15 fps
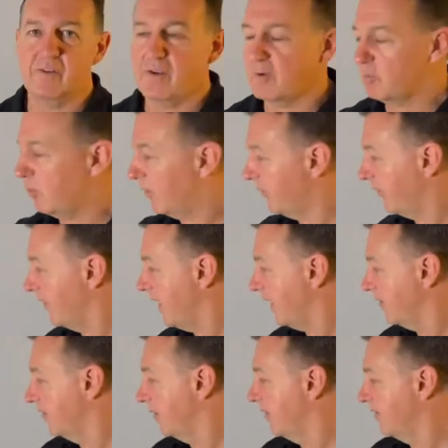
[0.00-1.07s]
So what's the
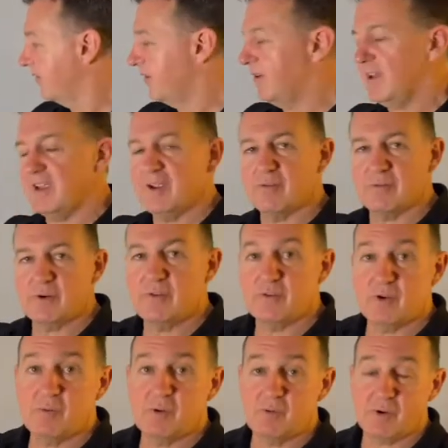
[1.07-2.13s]
actual issue here if we
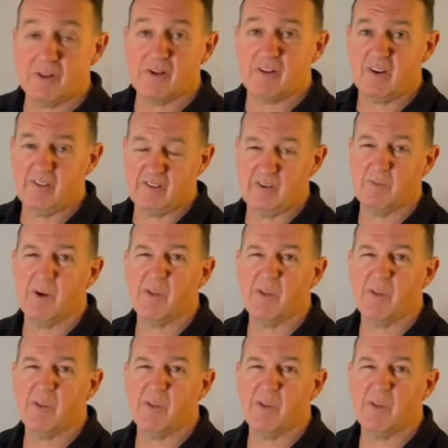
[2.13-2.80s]
zoom in really closely?